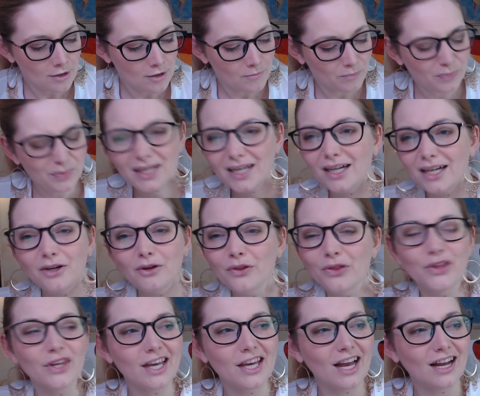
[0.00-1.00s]
But I don't
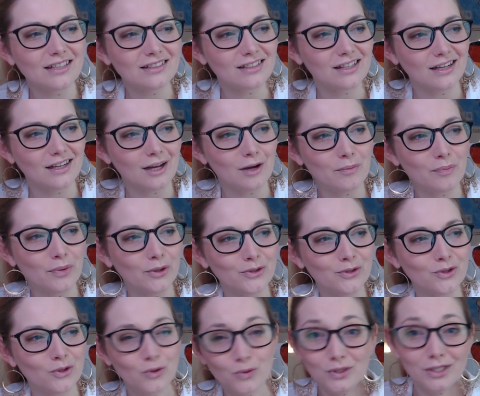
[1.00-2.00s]
think as like a
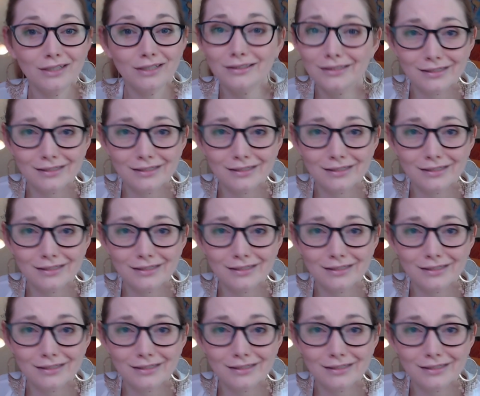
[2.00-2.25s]
person who doesn't